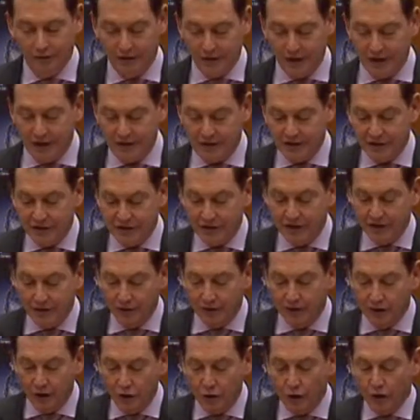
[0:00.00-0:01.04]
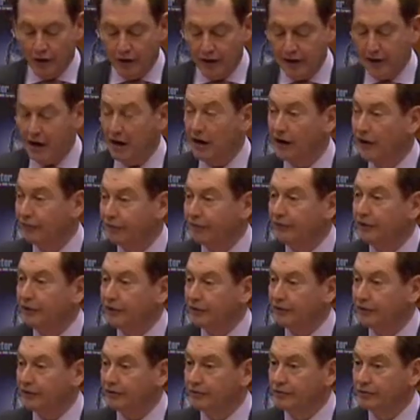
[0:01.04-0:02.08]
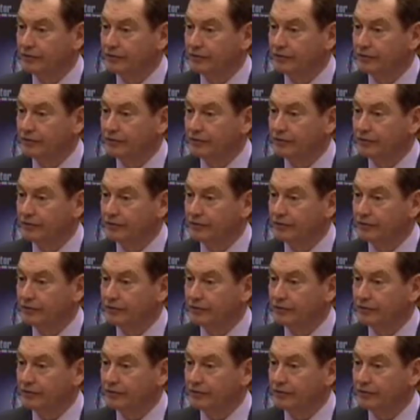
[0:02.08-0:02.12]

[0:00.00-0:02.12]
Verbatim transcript: is a deal only half done.